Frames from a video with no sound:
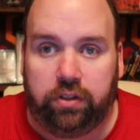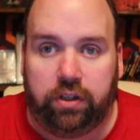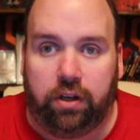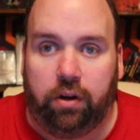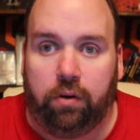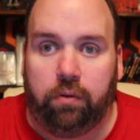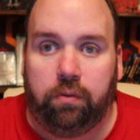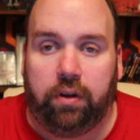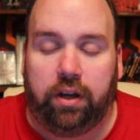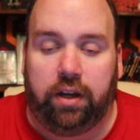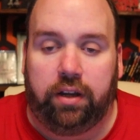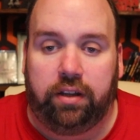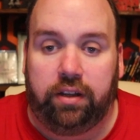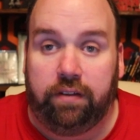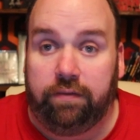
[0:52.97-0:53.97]
you know,
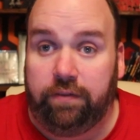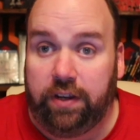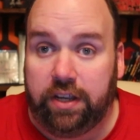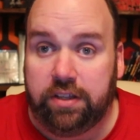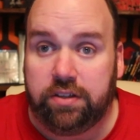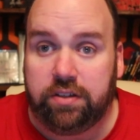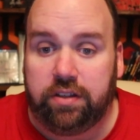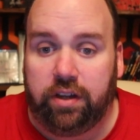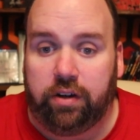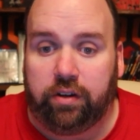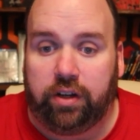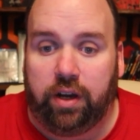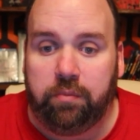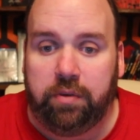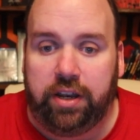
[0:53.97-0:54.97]
events that are
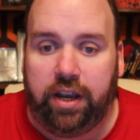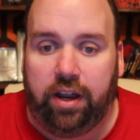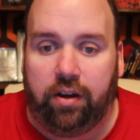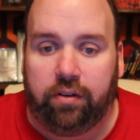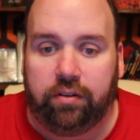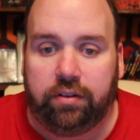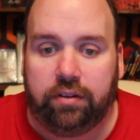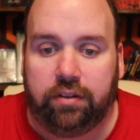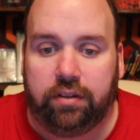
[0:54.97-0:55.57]
coming out.